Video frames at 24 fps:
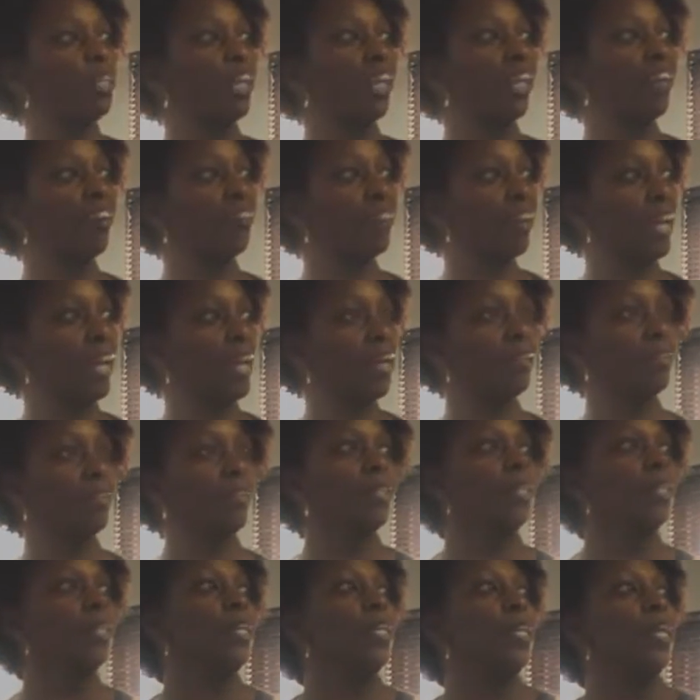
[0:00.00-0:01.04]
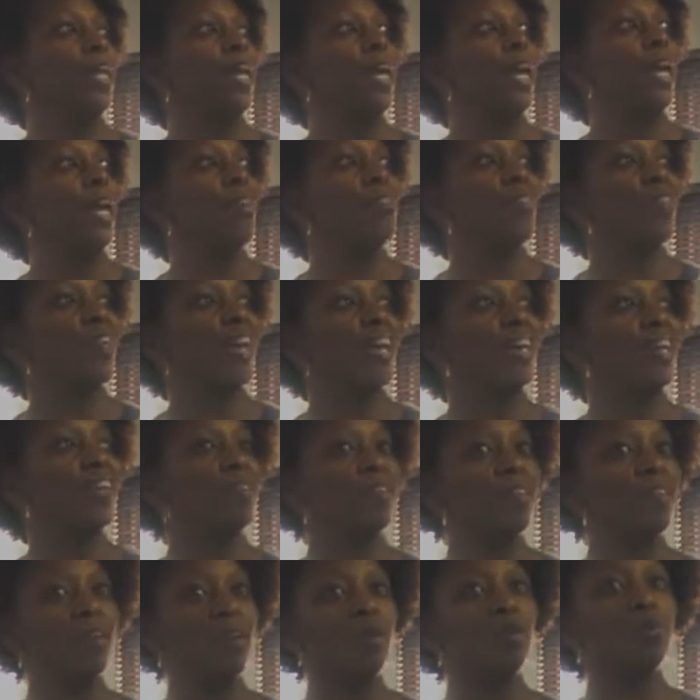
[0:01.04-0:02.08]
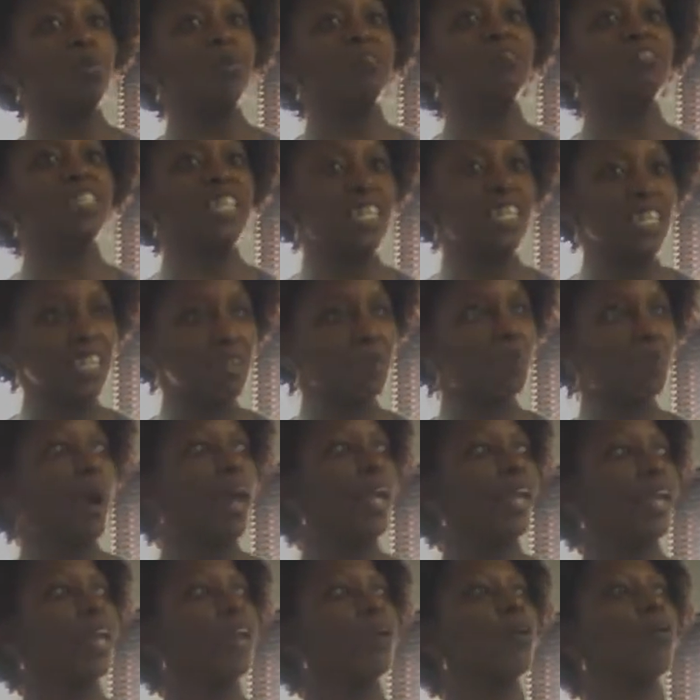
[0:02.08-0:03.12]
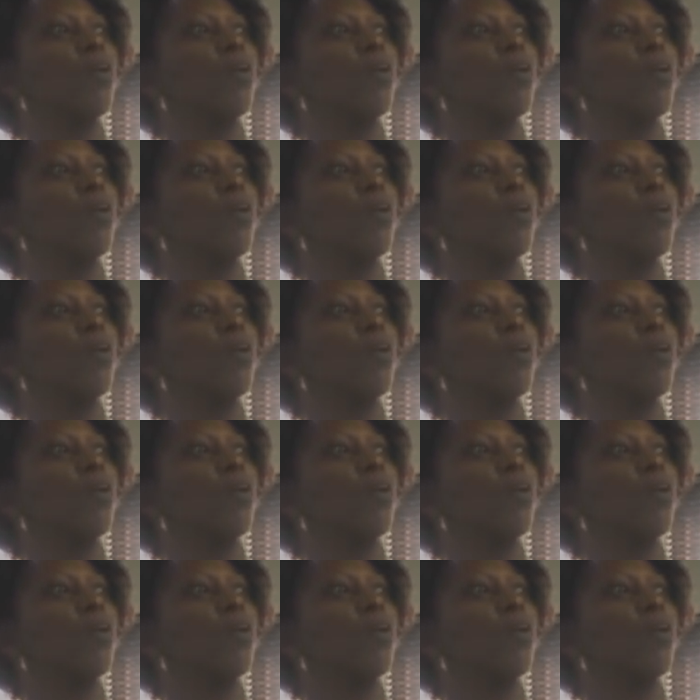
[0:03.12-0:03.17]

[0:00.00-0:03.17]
area. And then we've started working